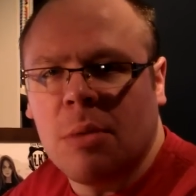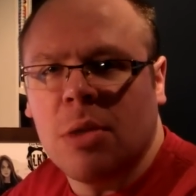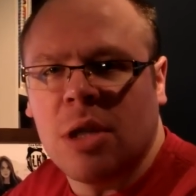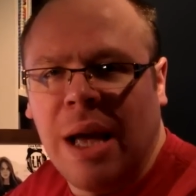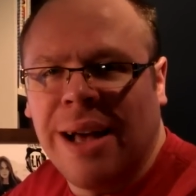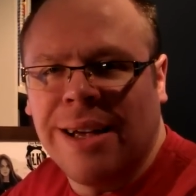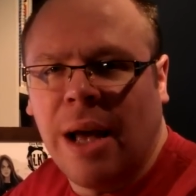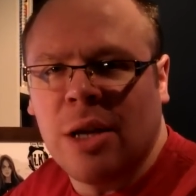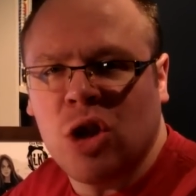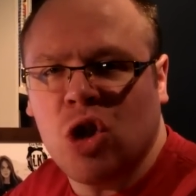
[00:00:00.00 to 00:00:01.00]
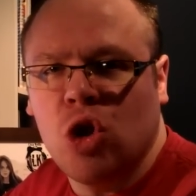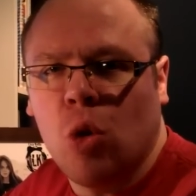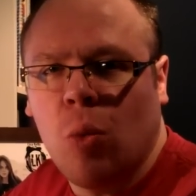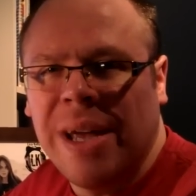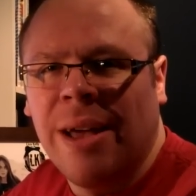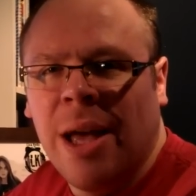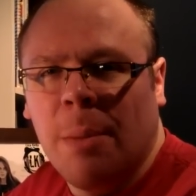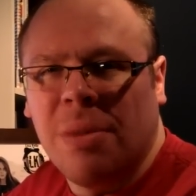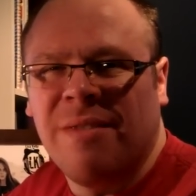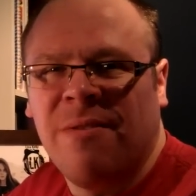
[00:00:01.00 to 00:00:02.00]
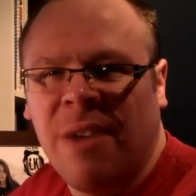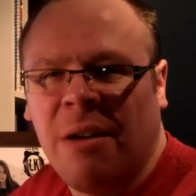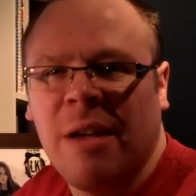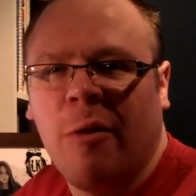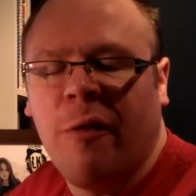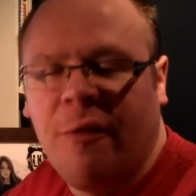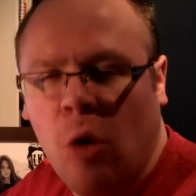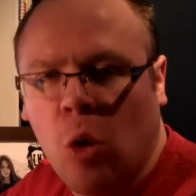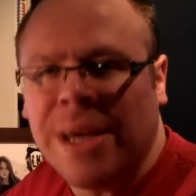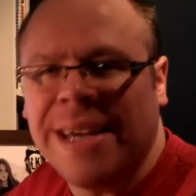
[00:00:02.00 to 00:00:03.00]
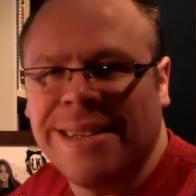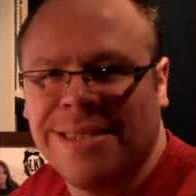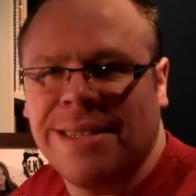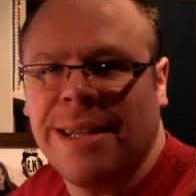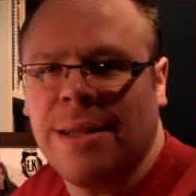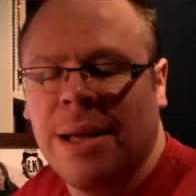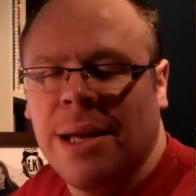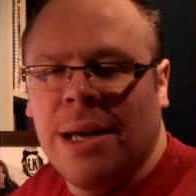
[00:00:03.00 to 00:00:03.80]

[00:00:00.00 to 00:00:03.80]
It was a snowy but very foggy scene.